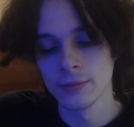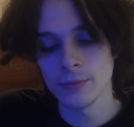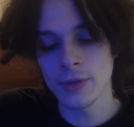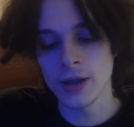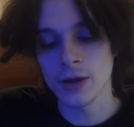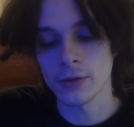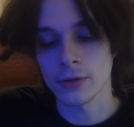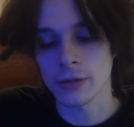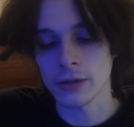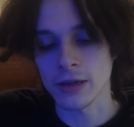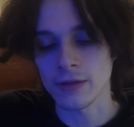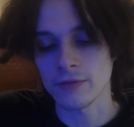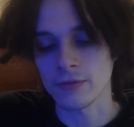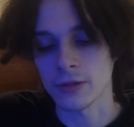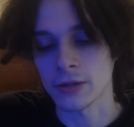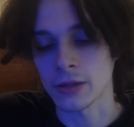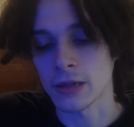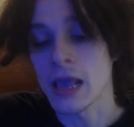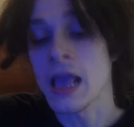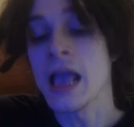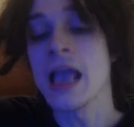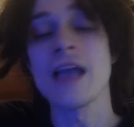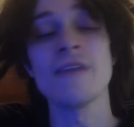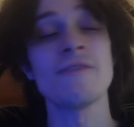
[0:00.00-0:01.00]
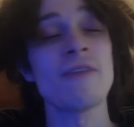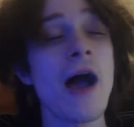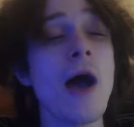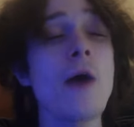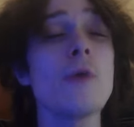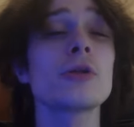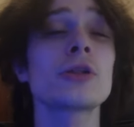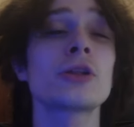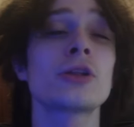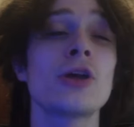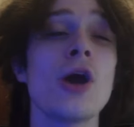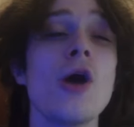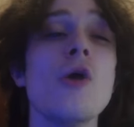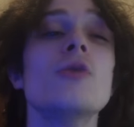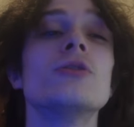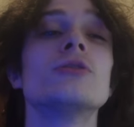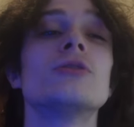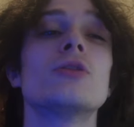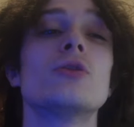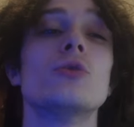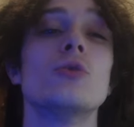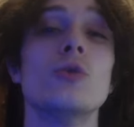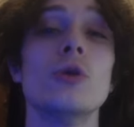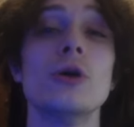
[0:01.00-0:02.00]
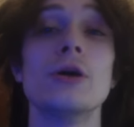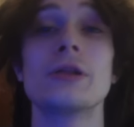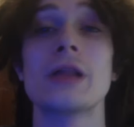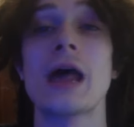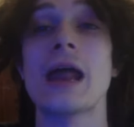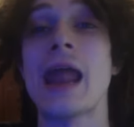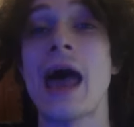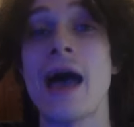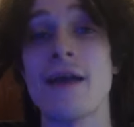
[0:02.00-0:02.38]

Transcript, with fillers: Better safe to see. If I was going to the woods, I'd